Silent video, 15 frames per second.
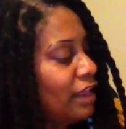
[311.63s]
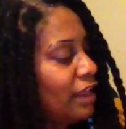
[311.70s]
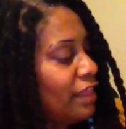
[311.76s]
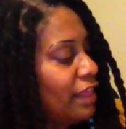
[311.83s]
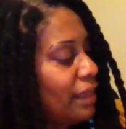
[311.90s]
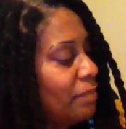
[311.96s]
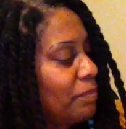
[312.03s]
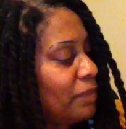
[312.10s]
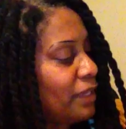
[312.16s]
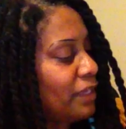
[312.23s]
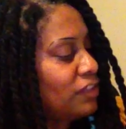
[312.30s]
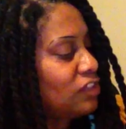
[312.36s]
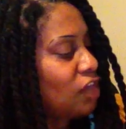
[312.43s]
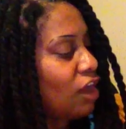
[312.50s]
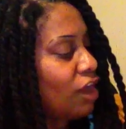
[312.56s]
They
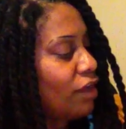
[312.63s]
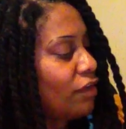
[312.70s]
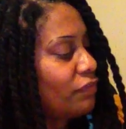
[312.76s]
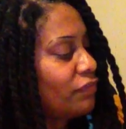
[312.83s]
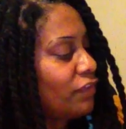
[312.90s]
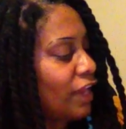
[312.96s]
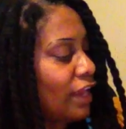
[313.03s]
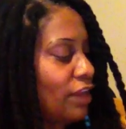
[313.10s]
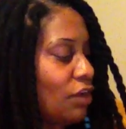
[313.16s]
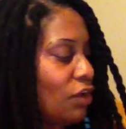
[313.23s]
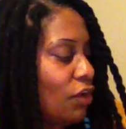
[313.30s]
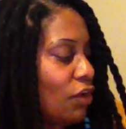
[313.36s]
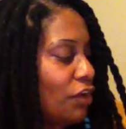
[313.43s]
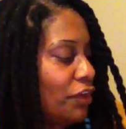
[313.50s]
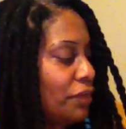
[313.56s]
blinked off and
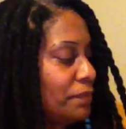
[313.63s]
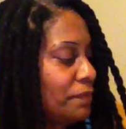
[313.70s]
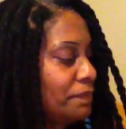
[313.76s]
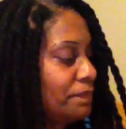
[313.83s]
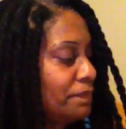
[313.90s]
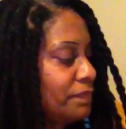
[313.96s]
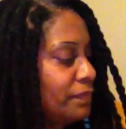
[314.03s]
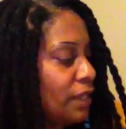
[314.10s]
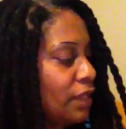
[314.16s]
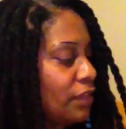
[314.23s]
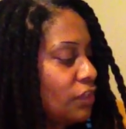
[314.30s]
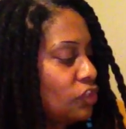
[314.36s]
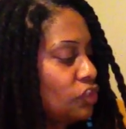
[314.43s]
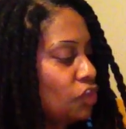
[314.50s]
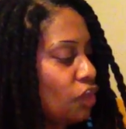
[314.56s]
on.
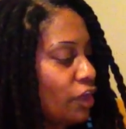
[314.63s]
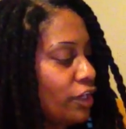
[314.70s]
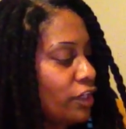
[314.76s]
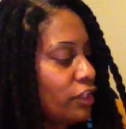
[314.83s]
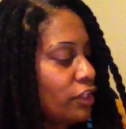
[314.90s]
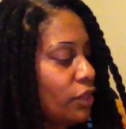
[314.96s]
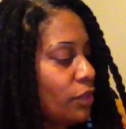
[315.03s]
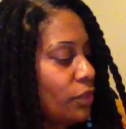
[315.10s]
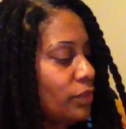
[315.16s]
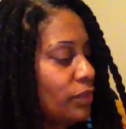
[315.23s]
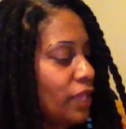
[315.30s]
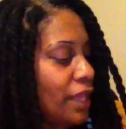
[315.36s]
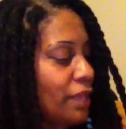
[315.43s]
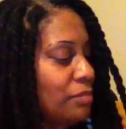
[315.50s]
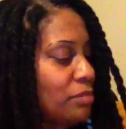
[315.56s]
The jar glowed
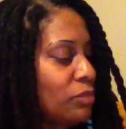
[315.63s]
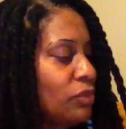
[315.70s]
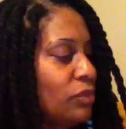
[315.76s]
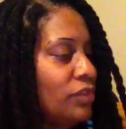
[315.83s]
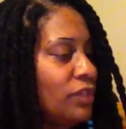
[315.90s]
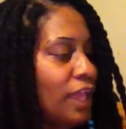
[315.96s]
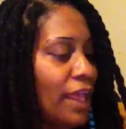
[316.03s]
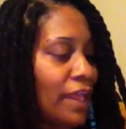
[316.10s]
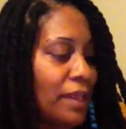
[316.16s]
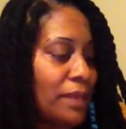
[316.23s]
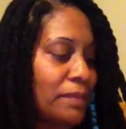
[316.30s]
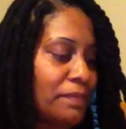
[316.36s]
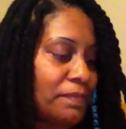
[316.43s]
like moonlight.